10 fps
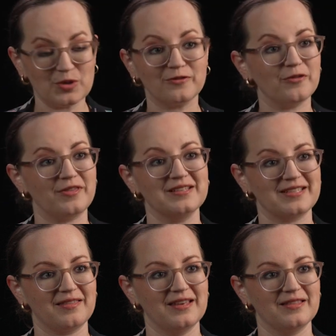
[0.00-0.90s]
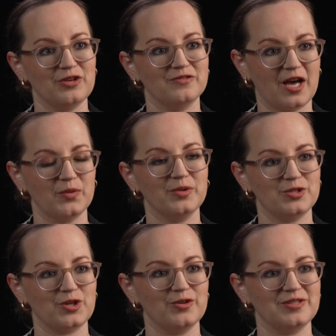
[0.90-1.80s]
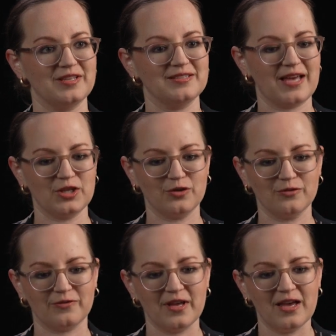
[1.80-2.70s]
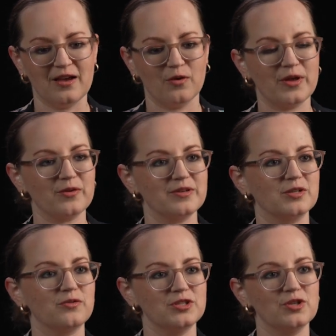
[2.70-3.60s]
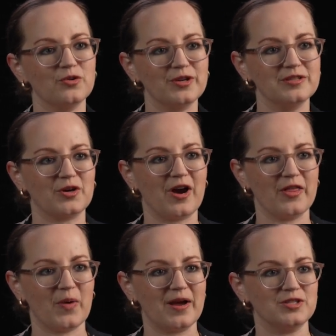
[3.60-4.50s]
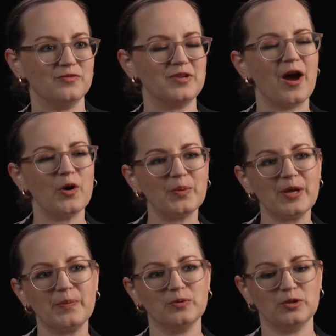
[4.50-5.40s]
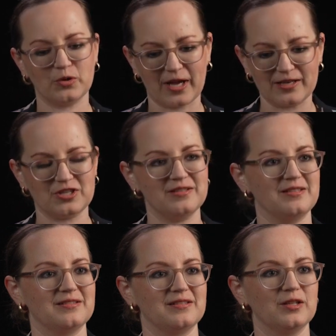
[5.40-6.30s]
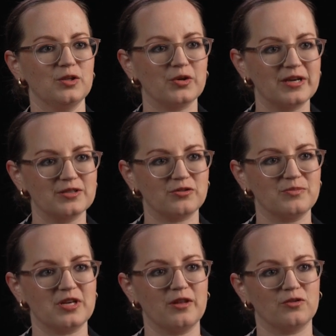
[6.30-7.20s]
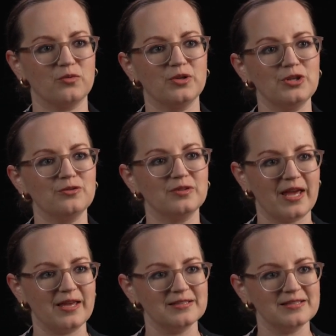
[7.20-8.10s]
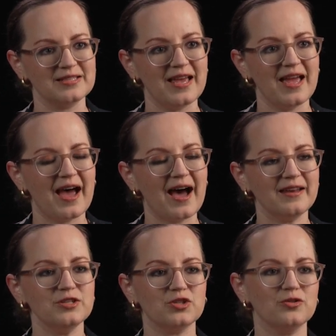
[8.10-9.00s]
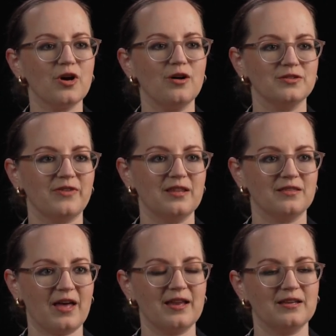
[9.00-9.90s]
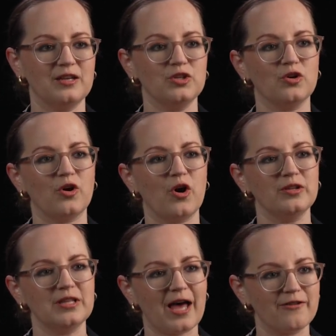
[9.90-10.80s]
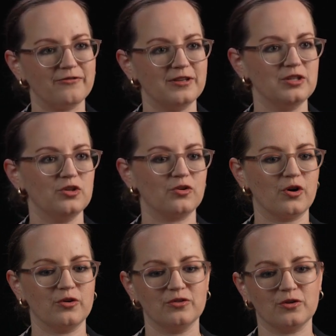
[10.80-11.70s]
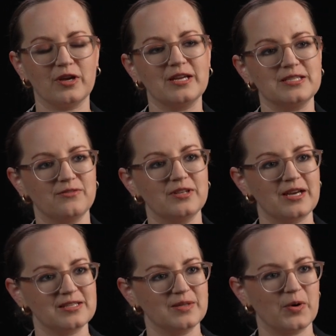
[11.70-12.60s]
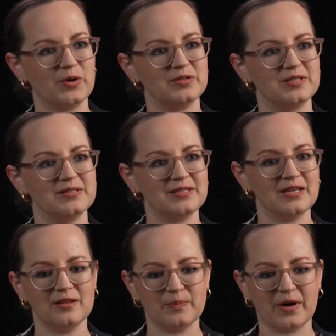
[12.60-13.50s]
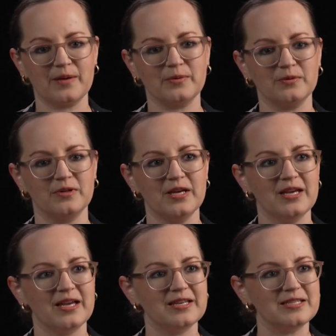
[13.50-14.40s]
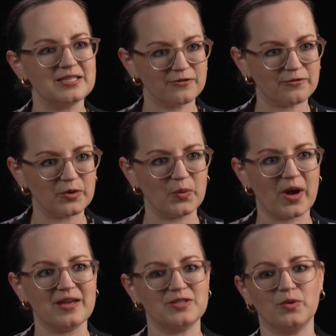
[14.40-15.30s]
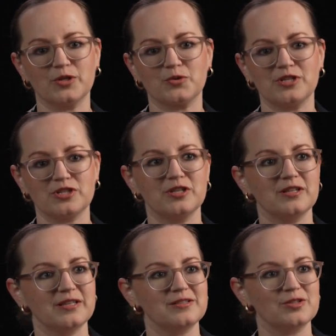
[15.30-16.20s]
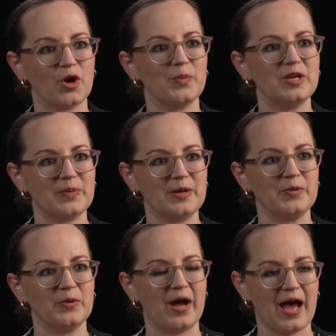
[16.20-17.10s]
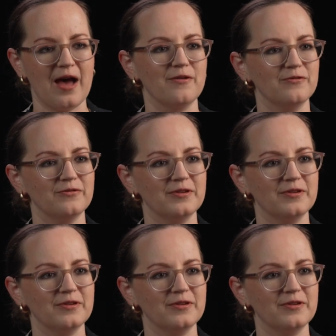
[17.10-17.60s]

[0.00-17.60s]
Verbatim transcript: beautiful things I think that you've done with The Chosen, is that you've, whether it's a Christian audience or otherwise, you've helped people look at Jesus, look at Scripture through a new lens. How did you cultivate that in your own life and in your own creativity, I suppose, to see the Bible in a different way to what traditionally so many people have?